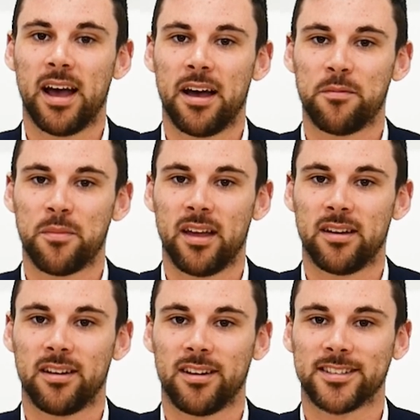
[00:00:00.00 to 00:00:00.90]

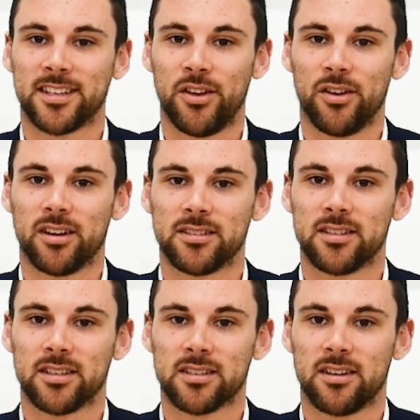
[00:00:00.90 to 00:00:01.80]
and I'll see you guys
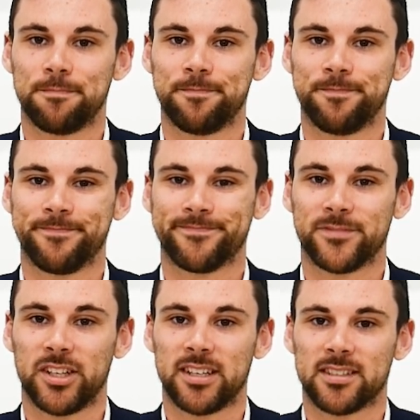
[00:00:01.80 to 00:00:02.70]
next time.
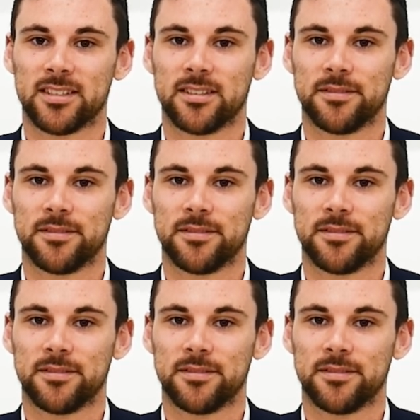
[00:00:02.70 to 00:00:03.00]
Cheers.